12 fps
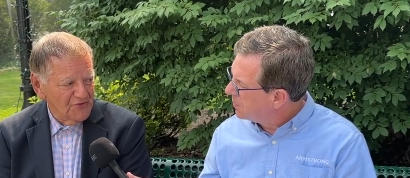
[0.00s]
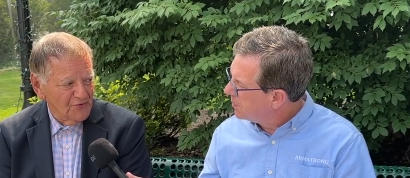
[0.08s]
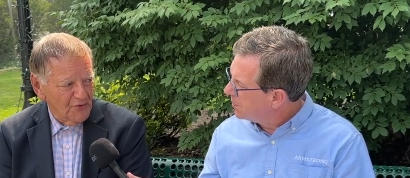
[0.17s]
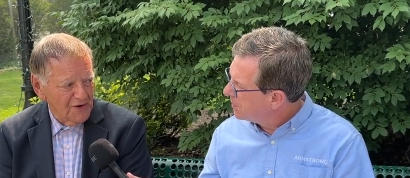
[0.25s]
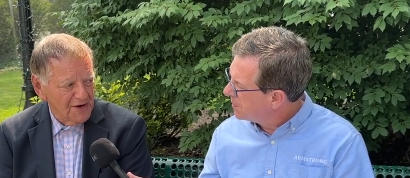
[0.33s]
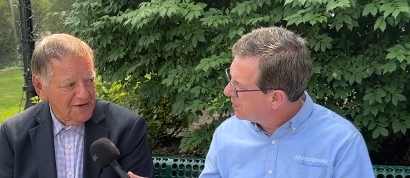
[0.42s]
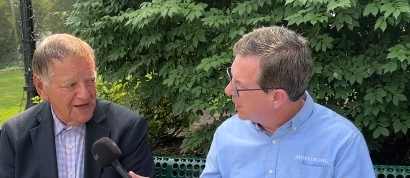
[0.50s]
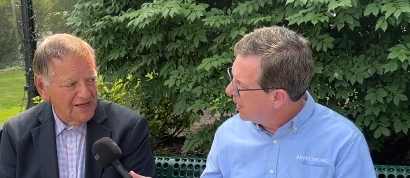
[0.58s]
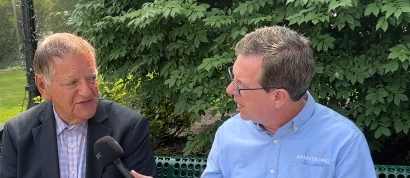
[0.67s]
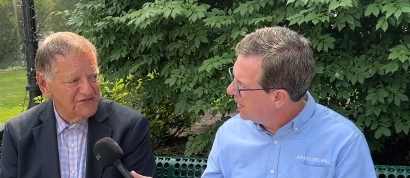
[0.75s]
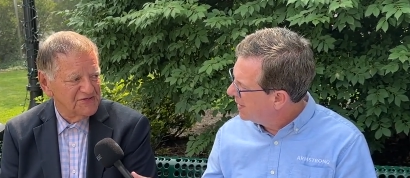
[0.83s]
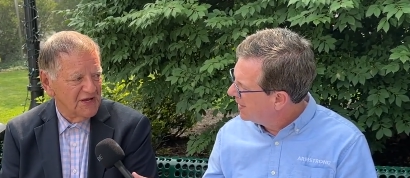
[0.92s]
Speaker 1: the work. Uh-huh. I
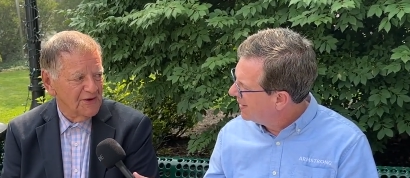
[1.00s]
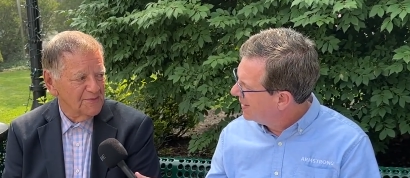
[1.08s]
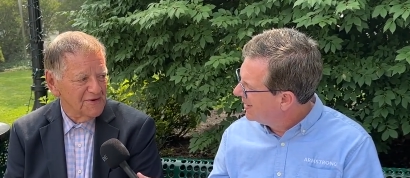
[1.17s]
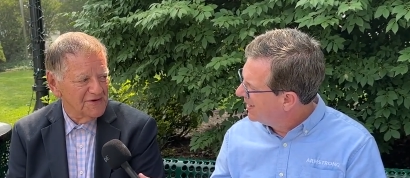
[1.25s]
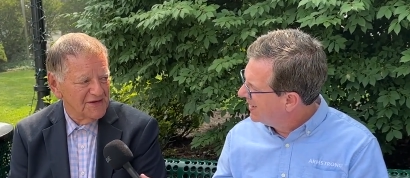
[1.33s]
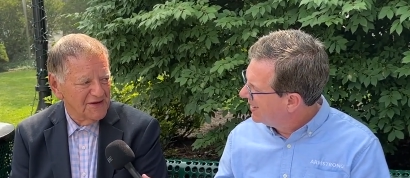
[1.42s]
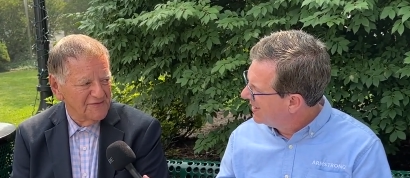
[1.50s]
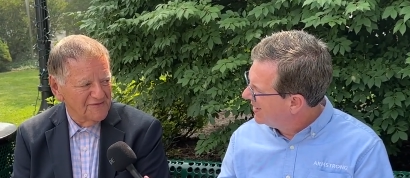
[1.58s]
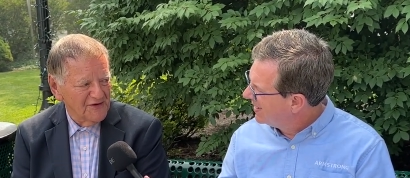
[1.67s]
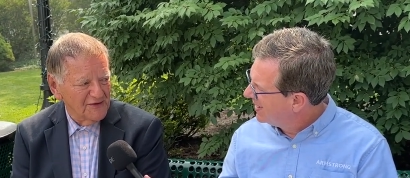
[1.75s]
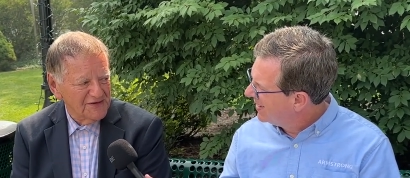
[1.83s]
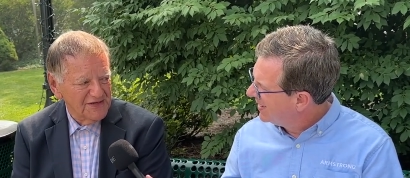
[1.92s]
just help her, you know,
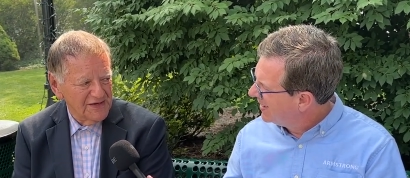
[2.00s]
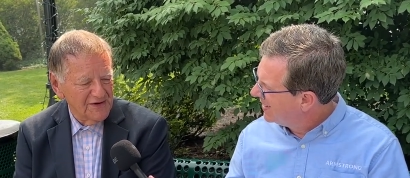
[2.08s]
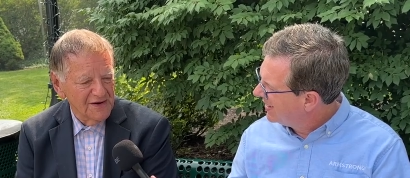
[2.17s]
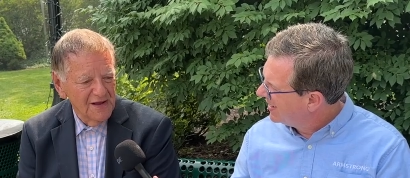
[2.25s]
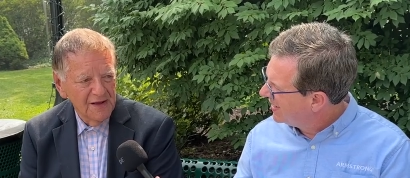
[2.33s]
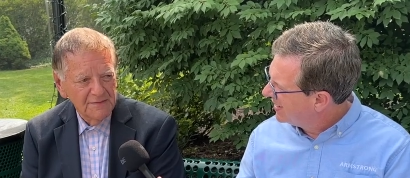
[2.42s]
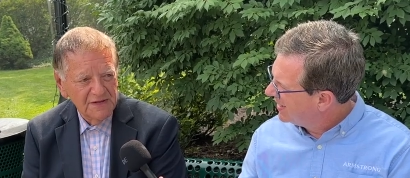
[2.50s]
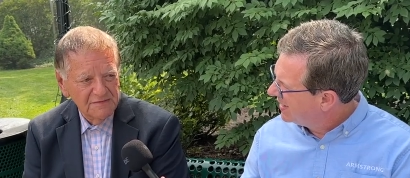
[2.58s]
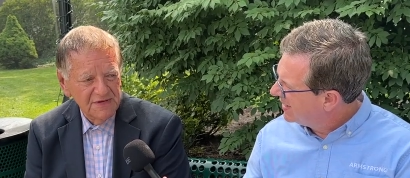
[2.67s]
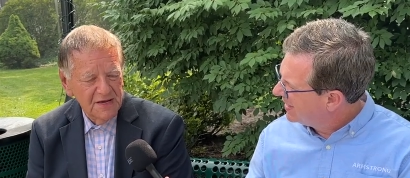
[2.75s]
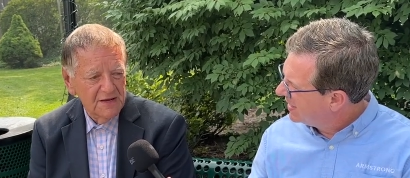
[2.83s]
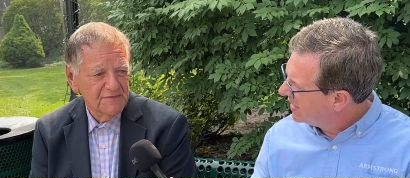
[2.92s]
volunteer. But
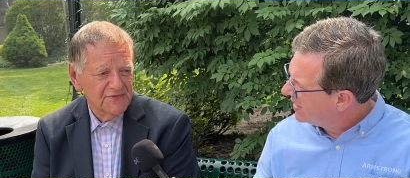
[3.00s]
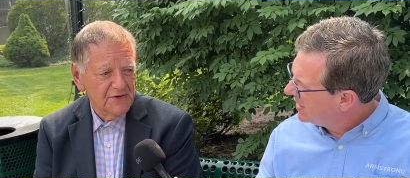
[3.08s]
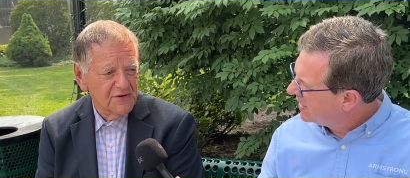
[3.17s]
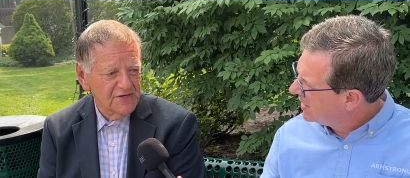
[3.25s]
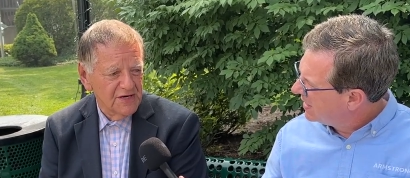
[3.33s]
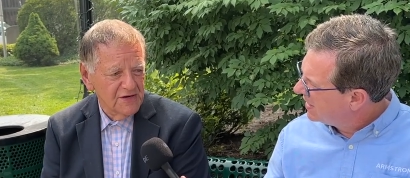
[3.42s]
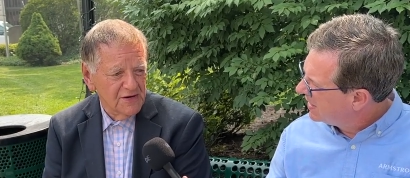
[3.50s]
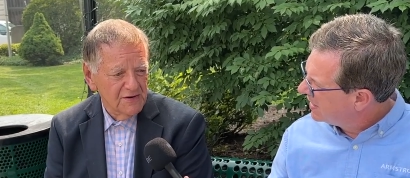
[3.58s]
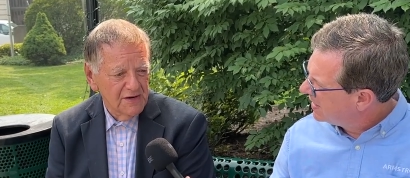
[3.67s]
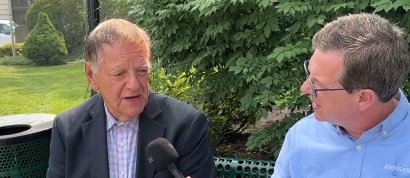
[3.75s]
yeah, third year,